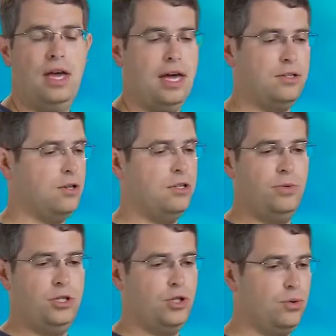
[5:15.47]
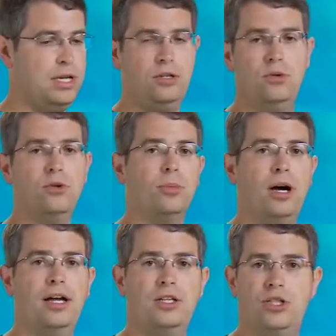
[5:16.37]
And so you would treat
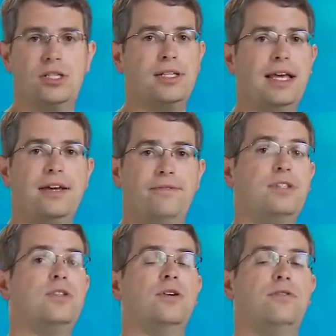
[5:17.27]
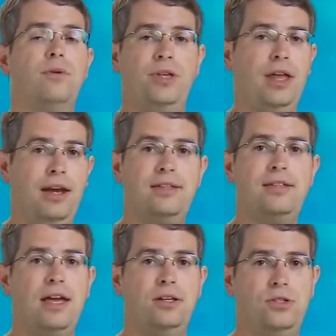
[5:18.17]
Googlebot just like a visitor from the United
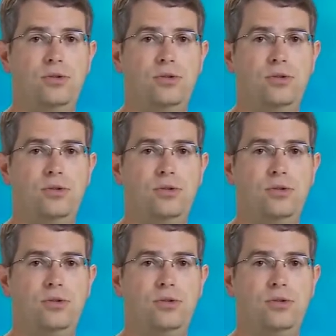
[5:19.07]
States.